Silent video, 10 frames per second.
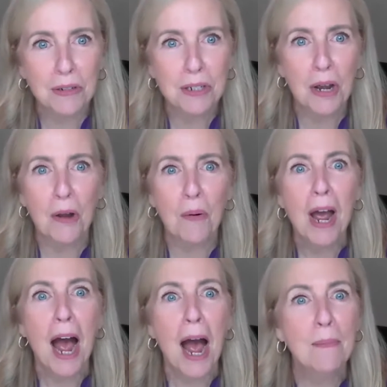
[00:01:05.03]
So
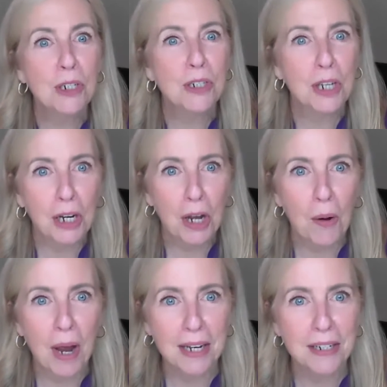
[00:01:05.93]
I'm just going to
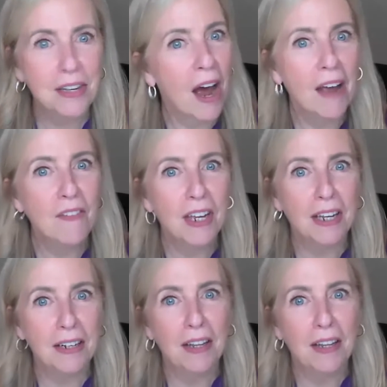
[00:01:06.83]
go ahead and dive in.